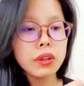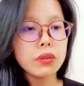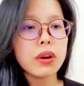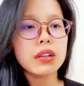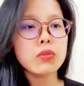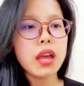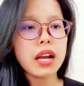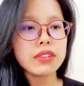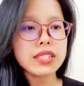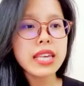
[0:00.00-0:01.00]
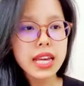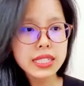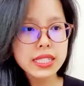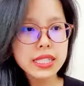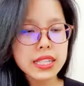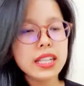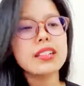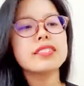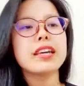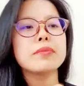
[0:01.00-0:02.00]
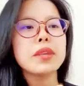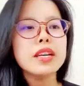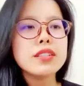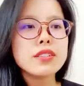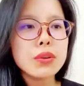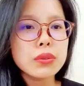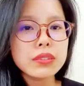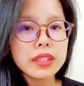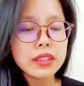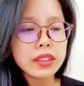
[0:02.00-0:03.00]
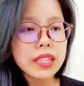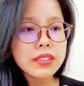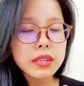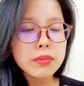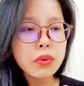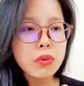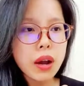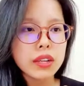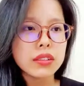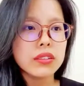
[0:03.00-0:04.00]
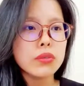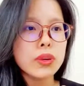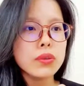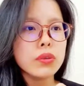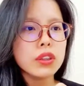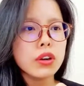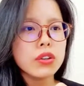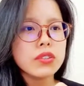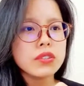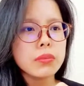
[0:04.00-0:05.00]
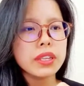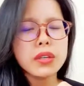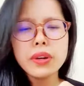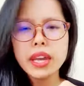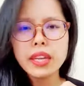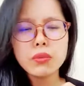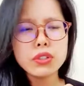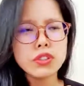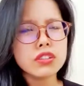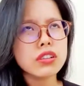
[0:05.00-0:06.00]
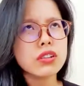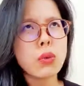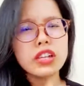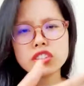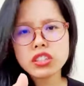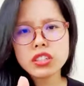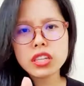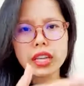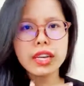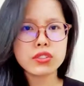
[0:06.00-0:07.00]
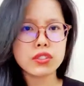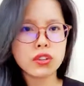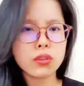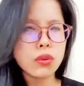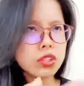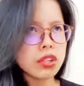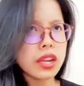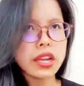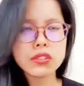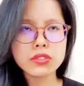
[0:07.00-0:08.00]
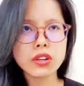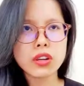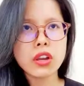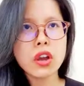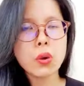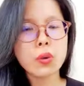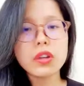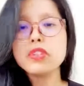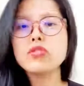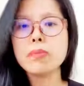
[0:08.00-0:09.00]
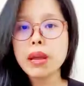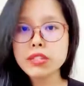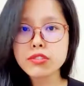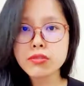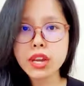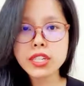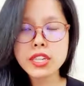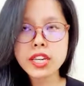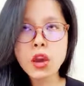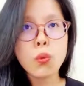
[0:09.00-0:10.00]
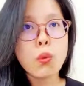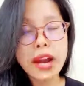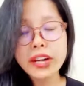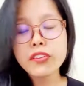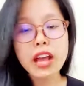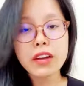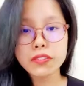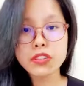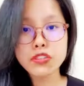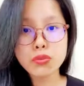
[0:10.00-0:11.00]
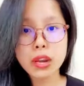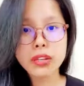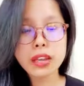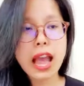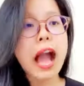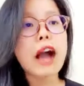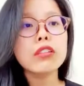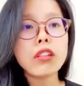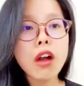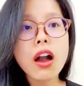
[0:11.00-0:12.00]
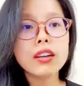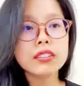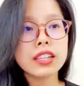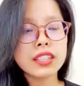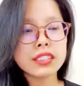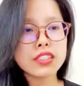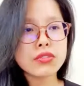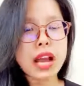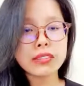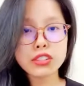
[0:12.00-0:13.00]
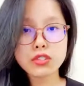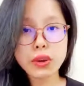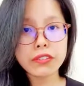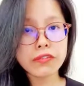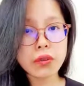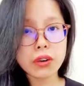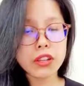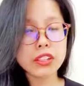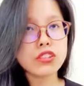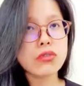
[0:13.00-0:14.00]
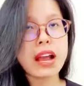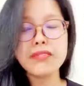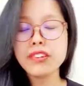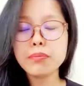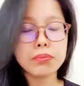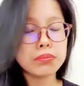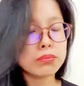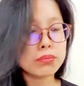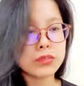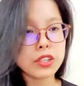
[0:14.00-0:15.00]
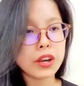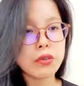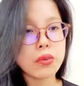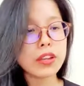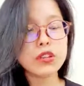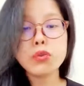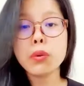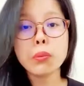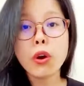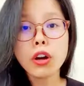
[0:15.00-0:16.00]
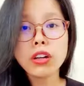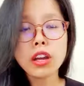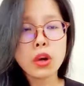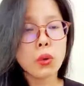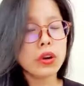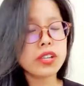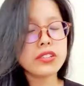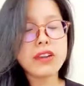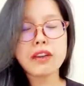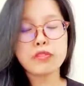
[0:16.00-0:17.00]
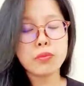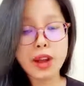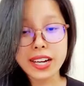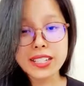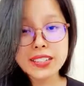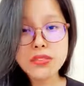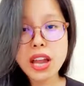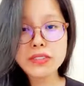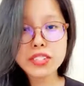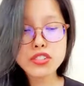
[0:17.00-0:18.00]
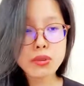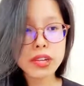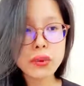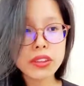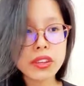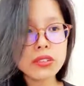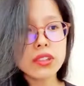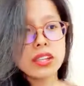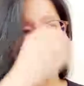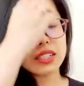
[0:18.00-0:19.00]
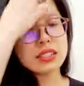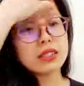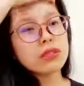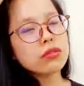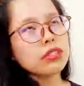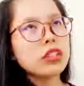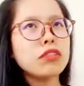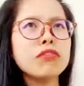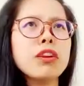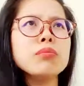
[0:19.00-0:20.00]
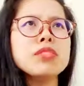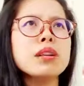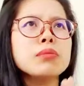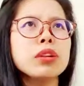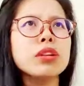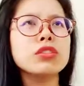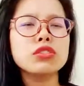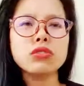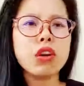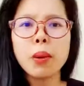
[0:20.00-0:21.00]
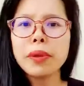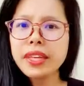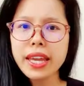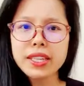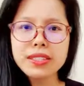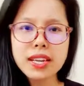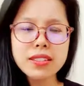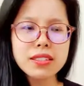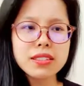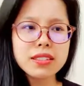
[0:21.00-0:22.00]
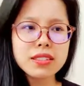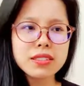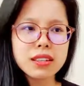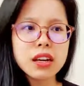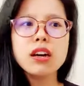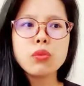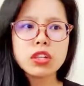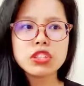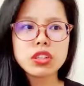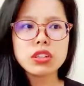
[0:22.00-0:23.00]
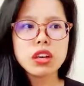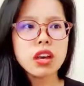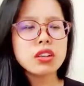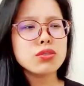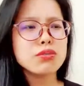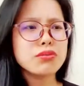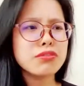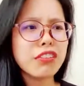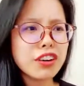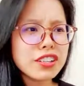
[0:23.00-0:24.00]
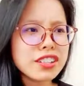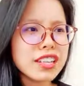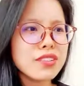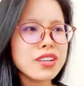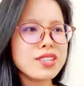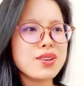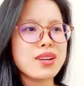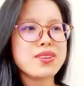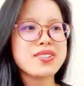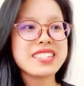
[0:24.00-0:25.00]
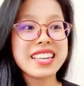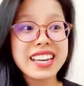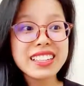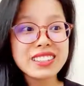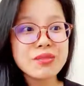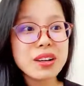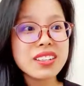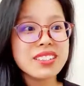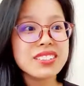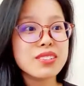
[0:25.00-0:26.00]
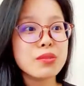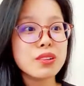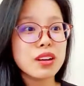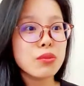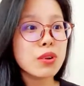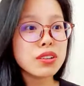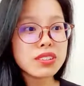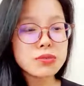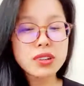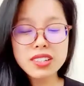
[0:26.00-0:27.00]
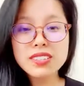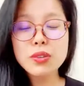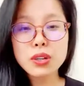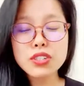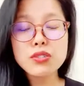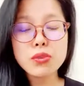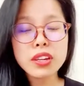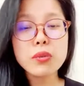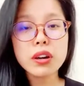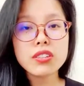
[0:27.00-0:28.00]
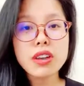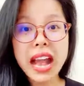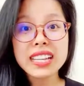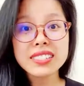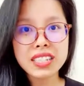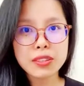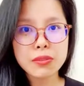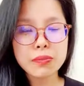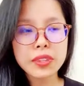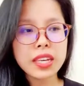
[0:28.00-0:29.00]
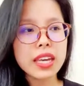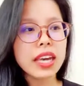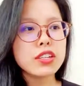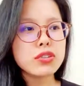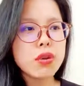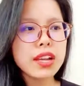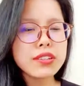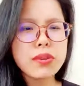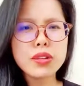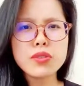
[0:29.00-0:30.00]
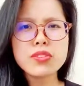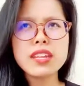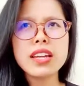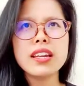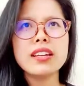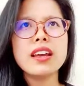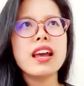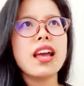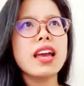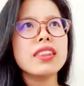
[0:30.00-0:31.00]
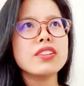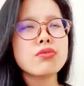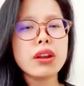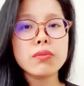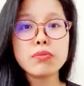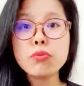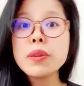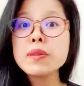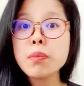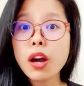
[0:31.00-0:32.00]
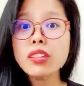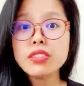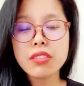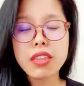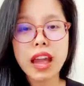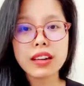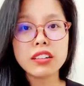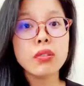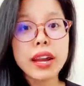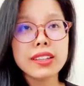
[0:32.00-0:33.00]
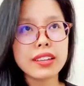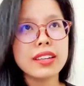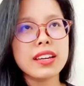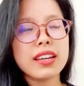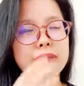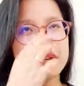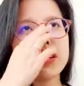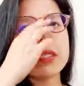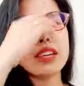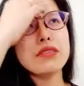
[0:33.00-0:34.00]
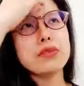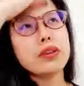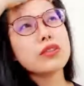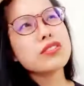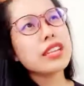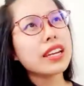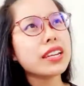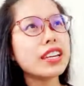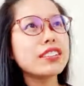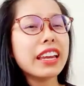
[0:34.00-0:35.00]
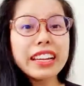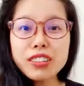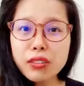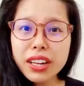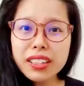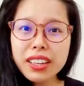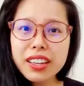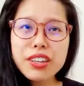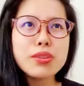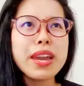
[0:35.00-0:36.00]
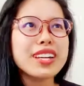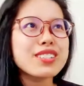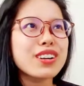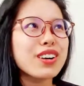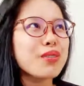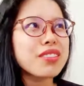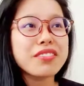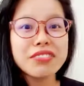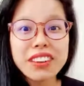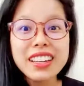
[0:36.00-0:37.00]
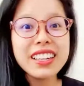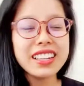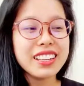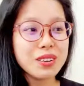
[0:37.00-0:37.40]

1, we have a test. Okay, so lesson number 1, we would learn some Q&A, which is question and answer. Question and answer. What is your best trait? Why do you have this trait? How long did you have this trait for? Did you have it when you were born, or did you have to practice to have this trait with you? So, from simple to complicated sentences, question. So, firstly, you need to understand what does the question really want to ask you, and try to understand and then try to respond to that correctly. Because if you understand it incorrectly, you answer with a funny